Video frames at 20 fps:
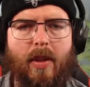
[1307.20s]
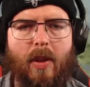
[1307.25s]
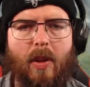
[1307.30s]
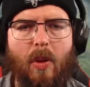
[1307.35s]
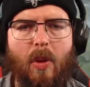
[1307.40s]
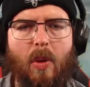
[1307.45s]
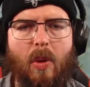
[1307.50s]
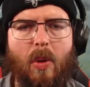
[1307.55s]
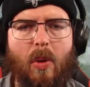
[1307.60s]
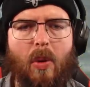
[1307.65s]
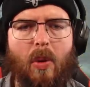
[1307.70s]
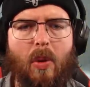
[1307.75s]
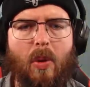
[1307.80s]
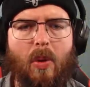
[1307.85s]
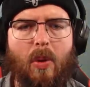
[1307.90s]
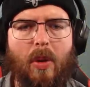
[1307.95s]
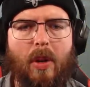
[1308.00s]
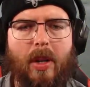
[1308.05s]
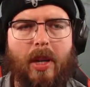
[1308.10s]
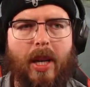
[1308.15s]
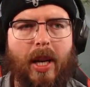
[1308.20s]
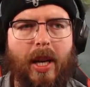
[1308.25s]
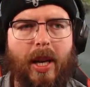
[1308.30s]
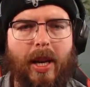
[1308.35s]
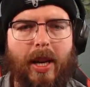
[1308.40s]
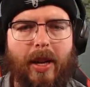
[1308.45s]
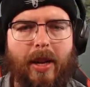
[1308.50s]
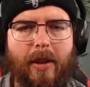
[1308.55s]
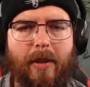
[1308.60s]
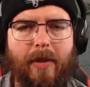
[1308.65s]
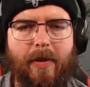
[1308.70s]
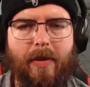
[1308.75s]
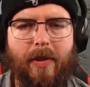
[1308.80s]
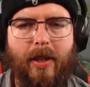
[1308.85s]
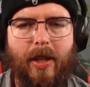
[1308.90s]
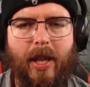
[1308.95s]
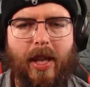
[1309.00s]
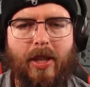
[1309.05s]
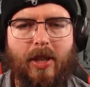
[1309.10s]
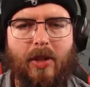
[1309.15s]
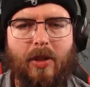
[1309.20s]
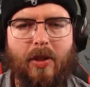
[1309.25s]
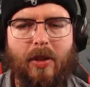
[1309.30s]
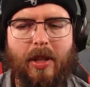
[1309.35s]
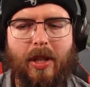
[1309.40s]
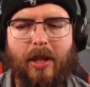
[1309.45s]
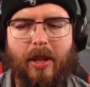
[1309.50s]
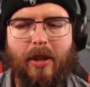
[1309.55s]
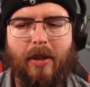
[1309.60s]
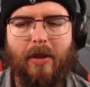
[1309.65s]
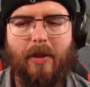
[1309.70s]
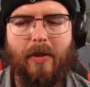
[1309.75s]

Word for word: Oh, okay. That's your deal.